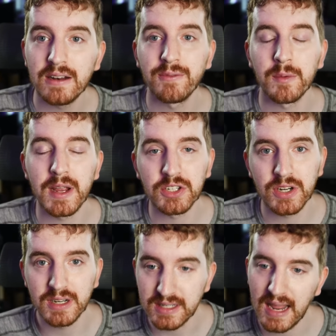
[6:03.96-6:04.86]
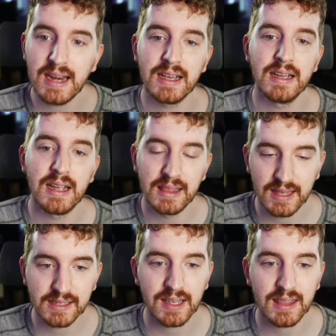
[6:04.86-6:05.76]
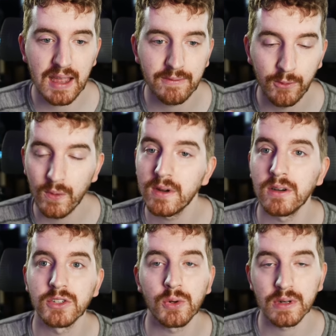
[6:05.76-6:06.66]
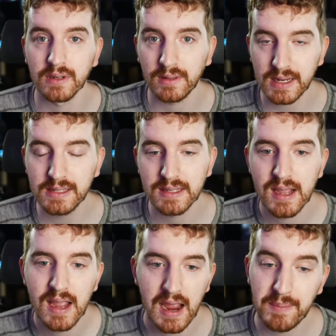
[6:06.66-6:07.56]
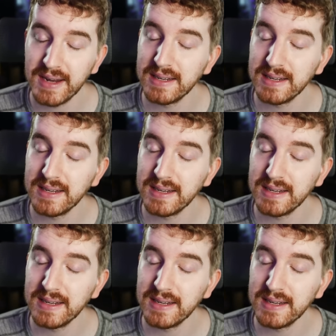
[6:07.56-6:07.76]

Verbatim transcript: information and data and things like that for your shortened links. And by